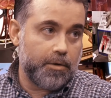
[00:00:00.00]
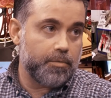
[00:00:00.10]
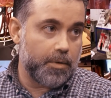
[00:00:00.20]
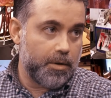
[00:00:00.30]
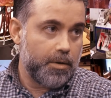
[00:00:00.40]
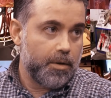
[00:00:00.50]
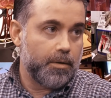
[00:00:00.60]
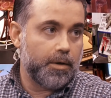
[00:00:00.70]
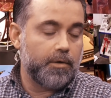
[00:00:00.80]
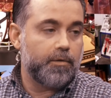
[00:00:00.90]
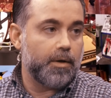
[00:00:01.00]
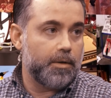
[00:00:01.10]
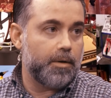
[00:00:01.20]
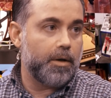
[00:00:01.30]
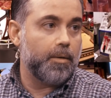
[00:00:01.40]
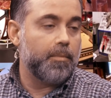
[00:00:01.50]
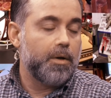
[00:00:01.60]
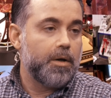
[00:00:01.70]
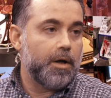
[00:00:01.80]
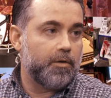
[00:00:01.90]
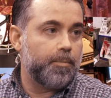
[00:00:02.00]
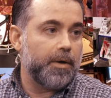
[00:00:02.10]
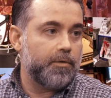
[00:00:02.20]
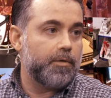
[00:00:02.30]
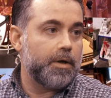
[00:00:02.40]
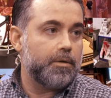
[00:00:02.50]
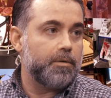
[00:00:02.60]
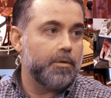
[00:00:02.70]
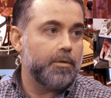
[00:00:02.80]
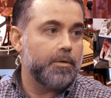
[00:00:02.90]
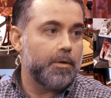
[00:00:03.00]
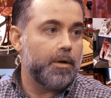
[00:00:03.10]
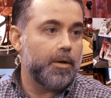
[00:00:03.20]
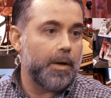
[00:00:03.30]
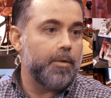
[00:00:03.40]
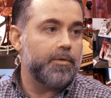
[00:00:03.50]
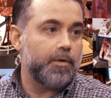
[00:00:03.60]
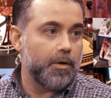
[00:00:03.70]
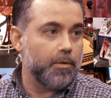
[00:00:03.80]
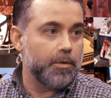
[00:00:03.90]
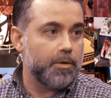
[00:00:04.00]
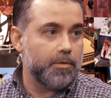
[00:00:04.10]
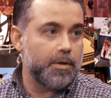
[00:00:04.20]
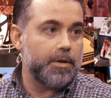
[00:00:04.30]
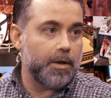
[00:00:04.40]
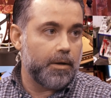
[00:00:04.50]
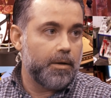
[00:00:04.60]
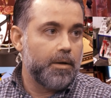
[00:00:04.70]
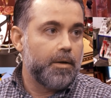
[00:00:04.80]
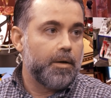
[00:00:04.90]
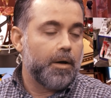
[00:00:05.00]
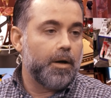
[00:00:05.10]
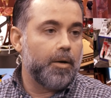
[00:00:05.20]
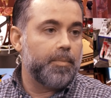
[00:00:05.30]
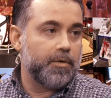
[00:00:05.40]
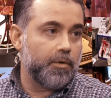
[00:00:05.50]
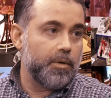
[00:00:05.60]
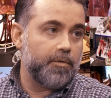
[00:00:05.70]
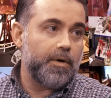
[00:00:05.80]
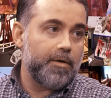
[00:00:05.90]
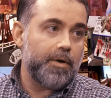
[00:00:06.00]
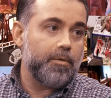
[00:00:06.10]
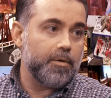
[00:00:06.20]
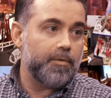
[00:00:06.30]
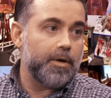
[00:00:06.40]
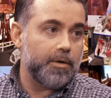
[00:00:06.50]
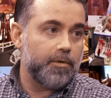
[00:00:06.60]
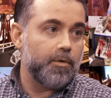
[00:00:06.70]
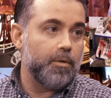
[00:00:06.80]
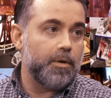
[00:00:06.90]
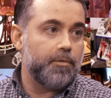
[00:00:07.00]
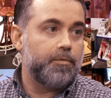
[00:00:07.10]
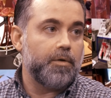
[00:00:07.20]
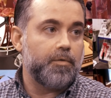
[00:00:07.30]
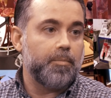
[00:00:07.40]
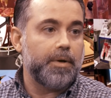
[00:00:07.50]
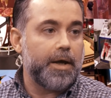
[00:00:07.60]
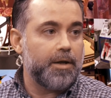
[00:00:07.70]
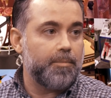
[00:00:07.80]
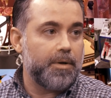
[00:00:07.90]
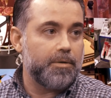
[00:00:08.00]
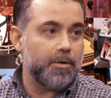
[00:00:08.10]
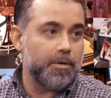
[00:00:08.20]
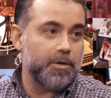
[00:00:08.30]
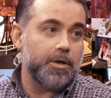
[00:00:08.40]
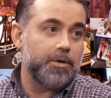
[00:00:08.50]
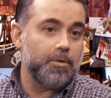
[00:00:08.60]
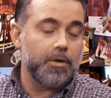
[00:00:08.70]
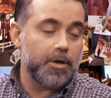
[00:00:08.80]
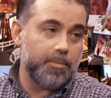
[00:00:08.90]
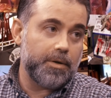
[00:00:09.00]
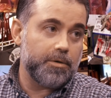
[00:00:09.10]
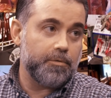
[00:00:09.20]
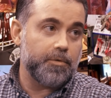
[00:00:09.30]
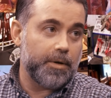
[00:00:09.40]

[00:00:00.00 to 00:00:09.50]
to 3, like you said. It's best to get there, I would say, earlier in the day, but it's only a 5-hour event. So if you plan to be there and you think you're only going to be there for an